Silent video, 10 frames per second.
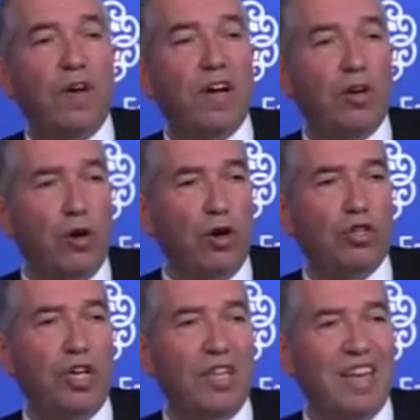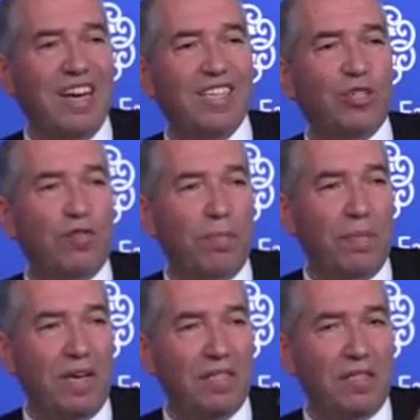of acknowledging the rights of the
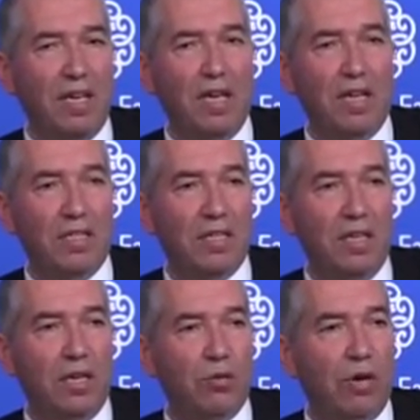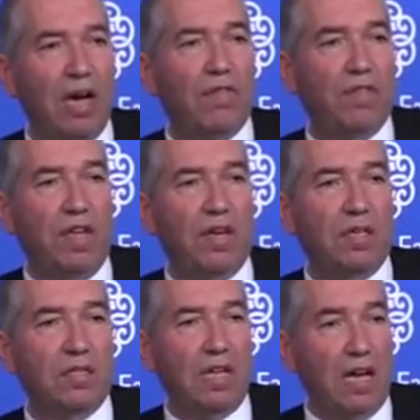Palestinians to have their
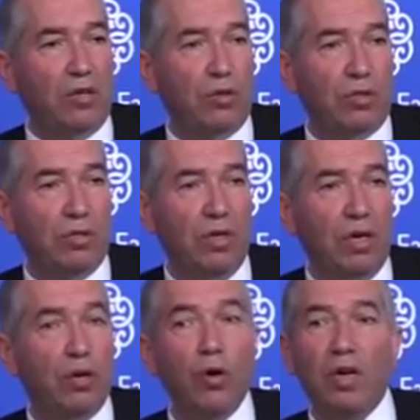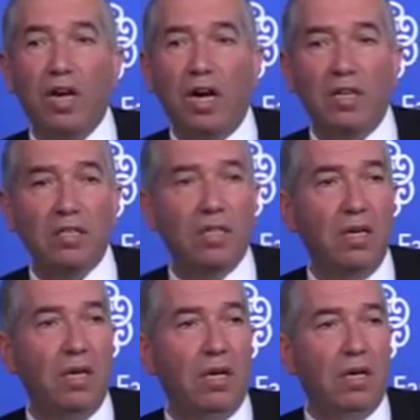status recognized,
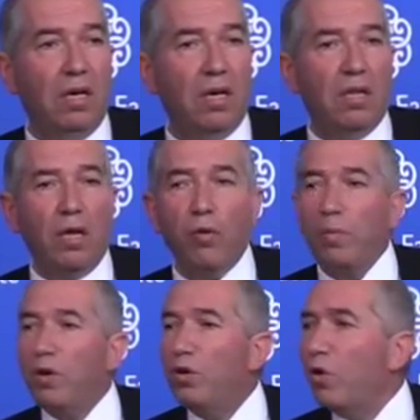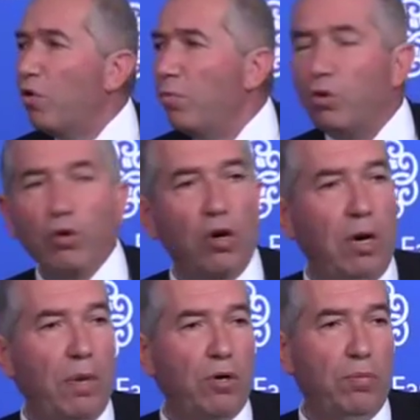there will be no room to talk
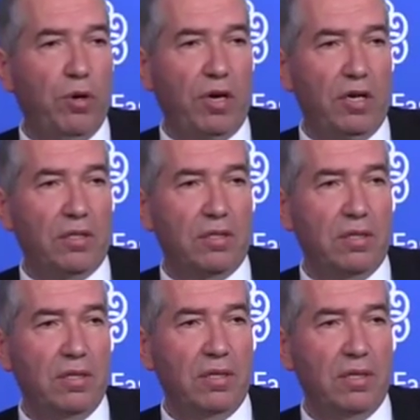about boycotts.